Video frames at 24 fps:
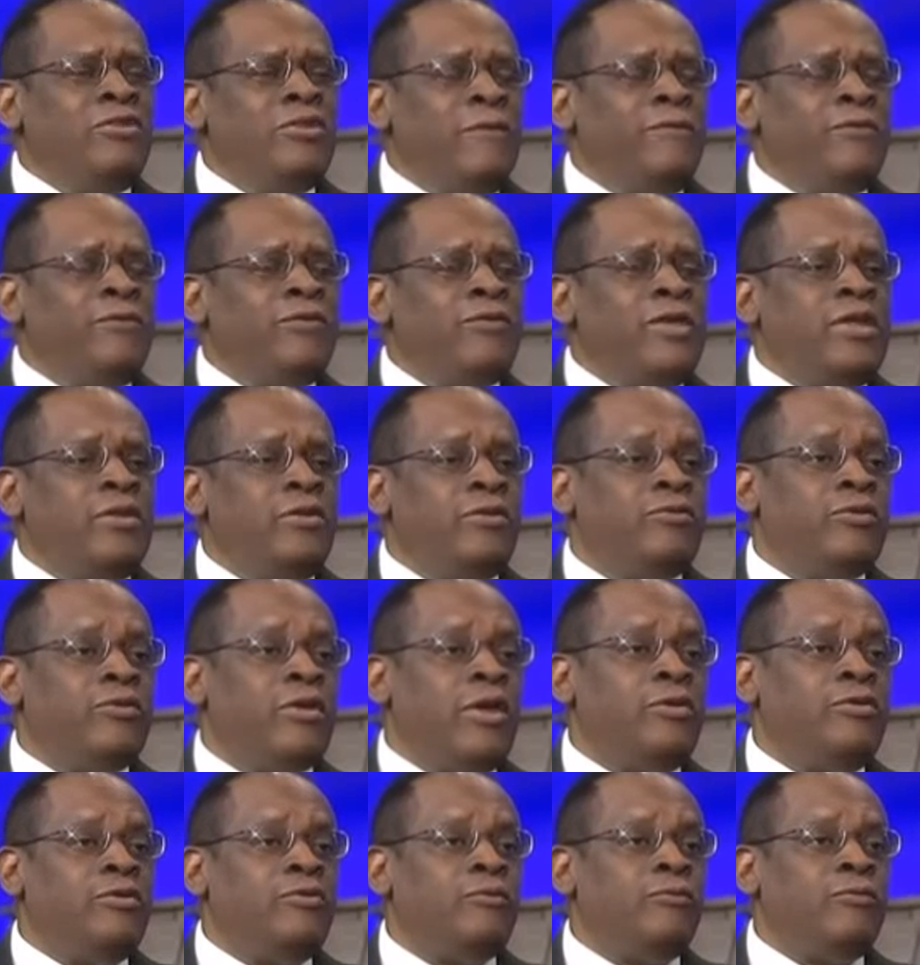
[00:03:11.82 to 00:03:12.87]
I've seen is
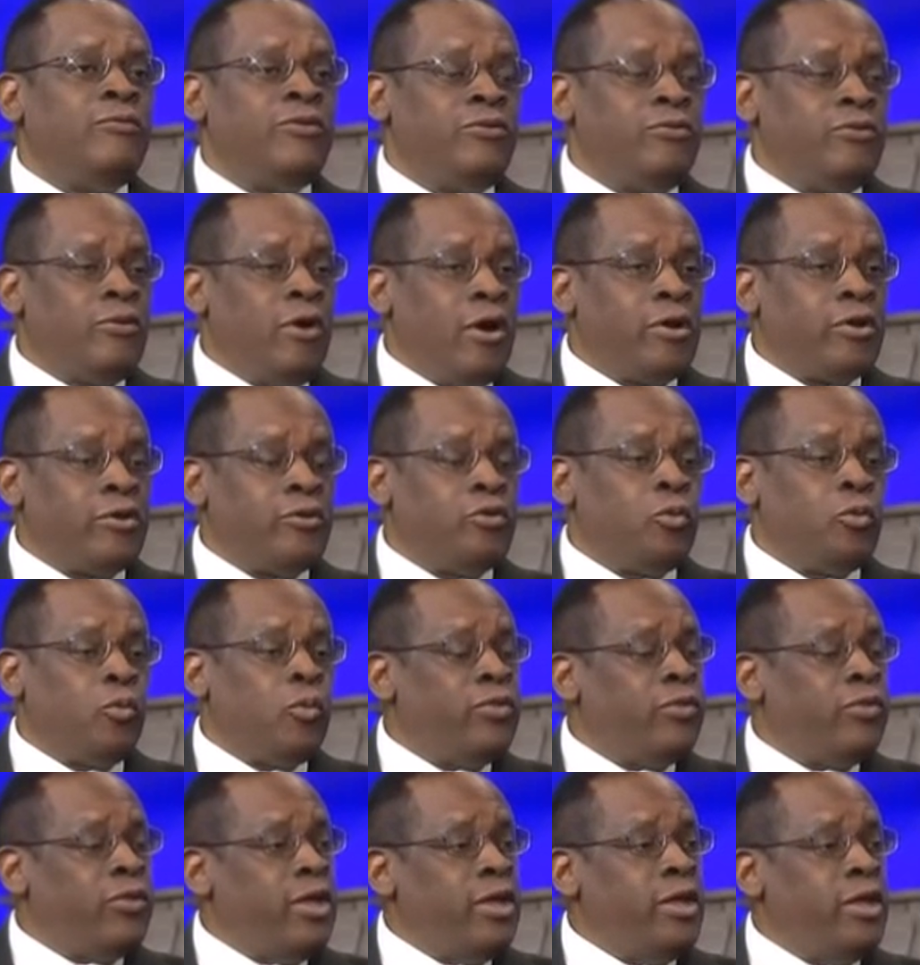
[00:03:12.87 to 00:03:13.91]
this. For starters,
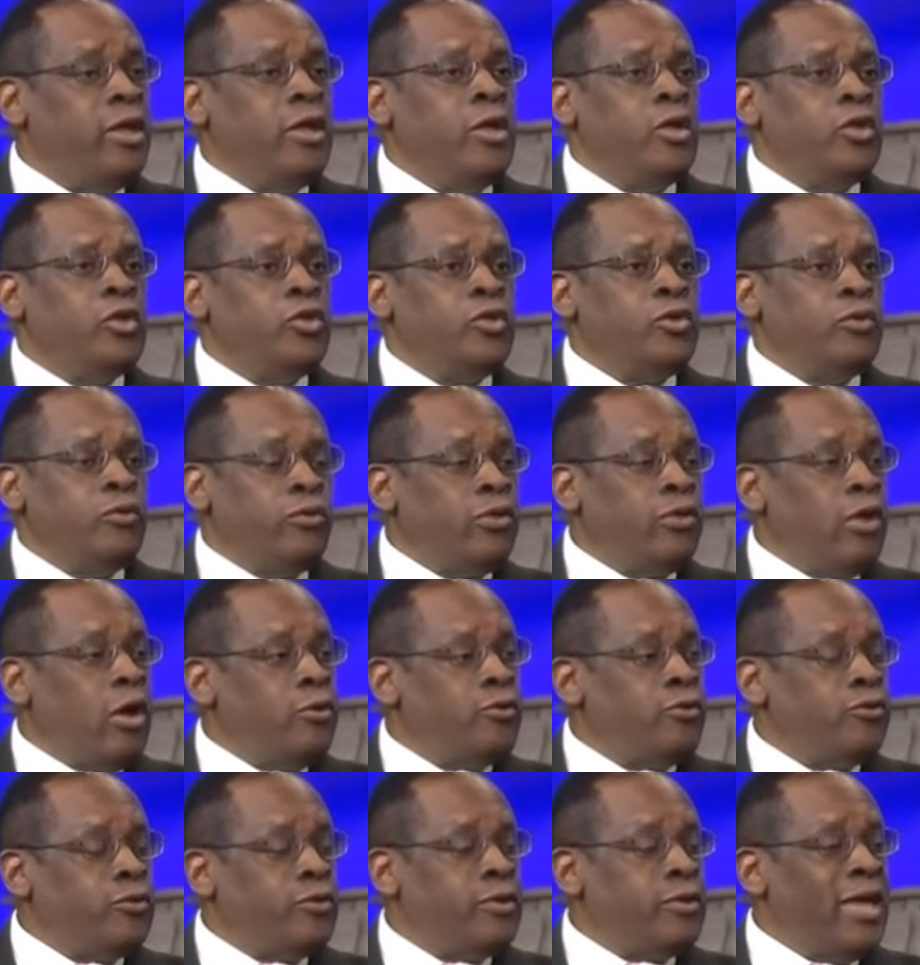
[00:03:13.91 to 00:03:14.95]
with the
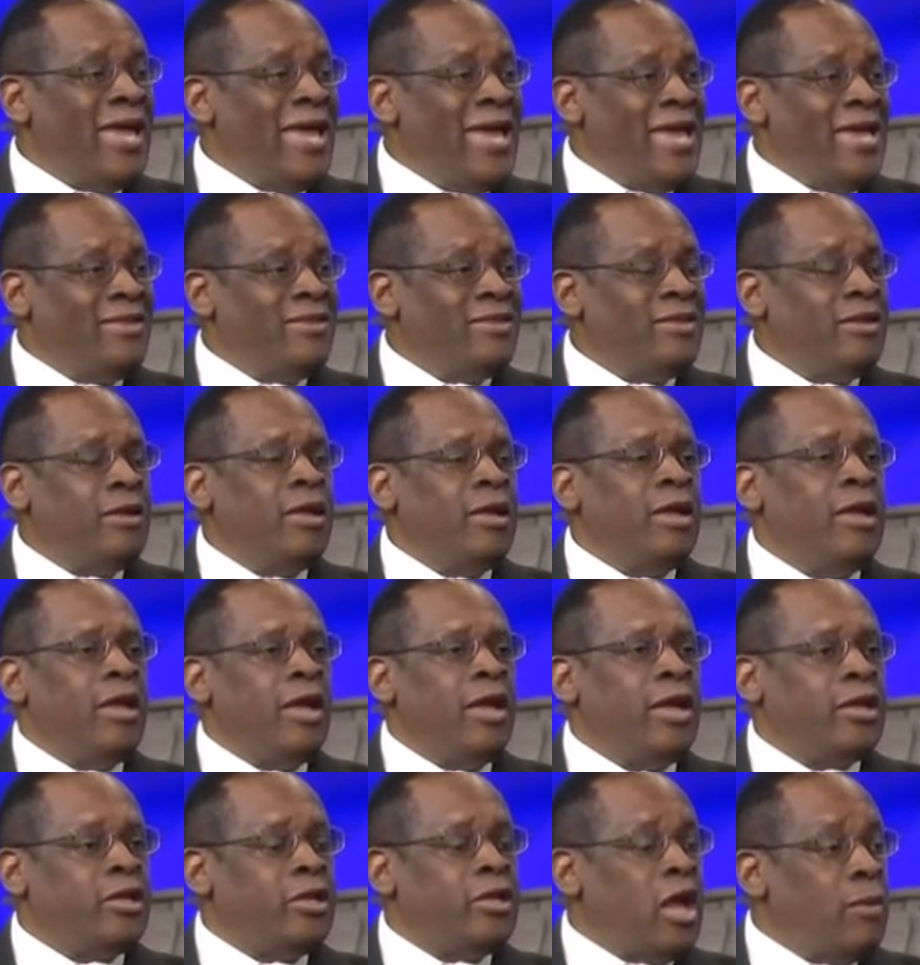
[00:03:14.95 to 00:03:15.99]
2008
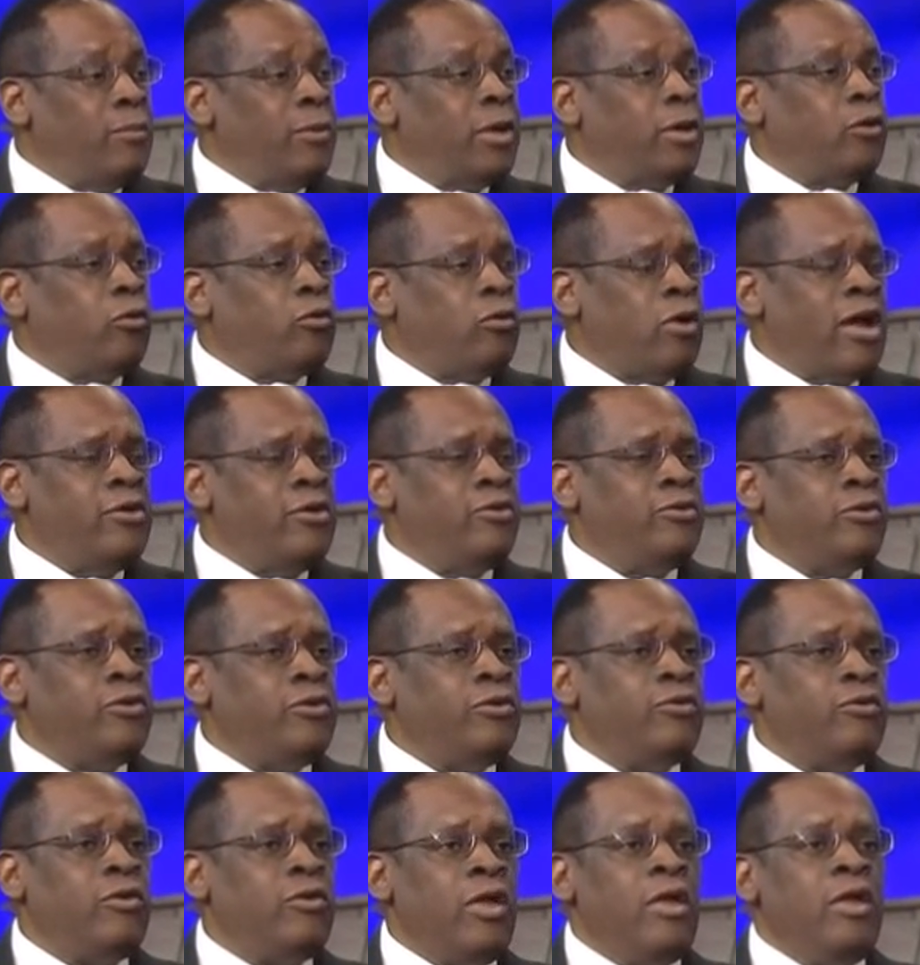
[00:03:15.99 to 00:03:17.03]
economic
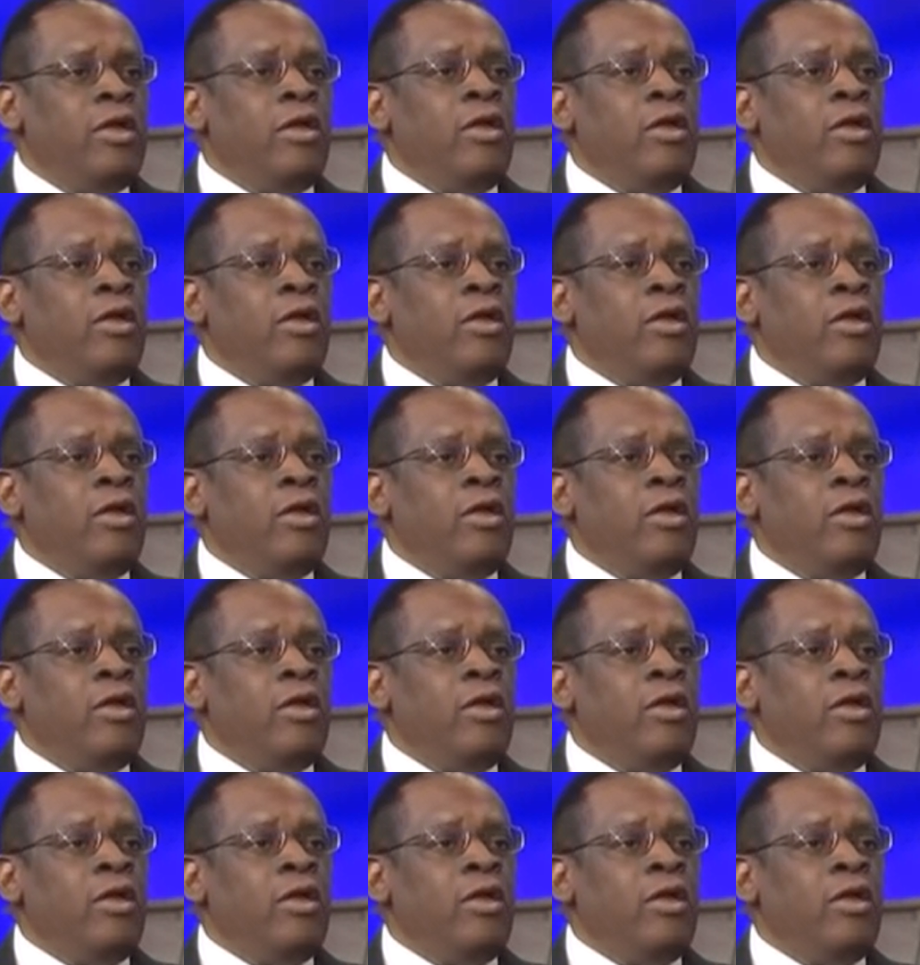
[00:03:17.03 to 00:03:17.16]
crisis,